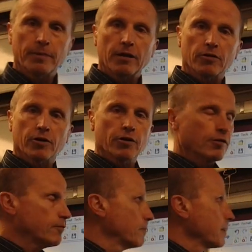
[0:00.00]
bell
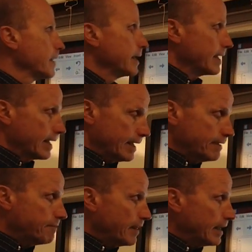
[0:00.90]
curve.
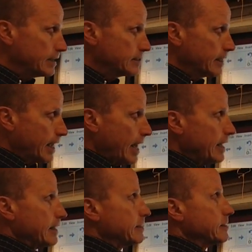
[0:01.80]
If that is the
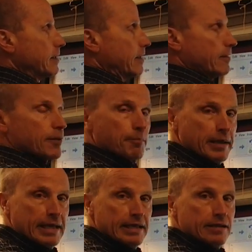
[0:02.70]
case, the
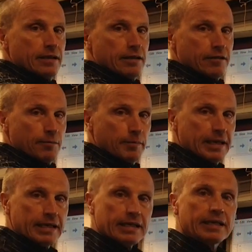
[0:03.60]
mean, the
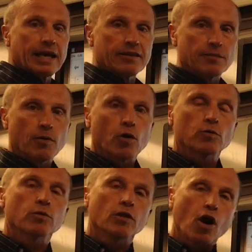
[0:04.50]
median, and the
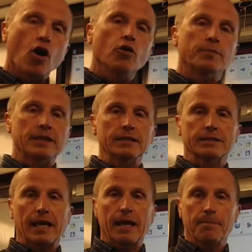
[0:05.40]
mode will all be the
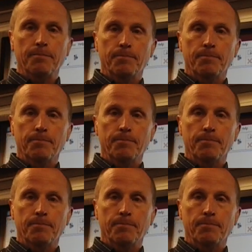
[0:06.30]
same.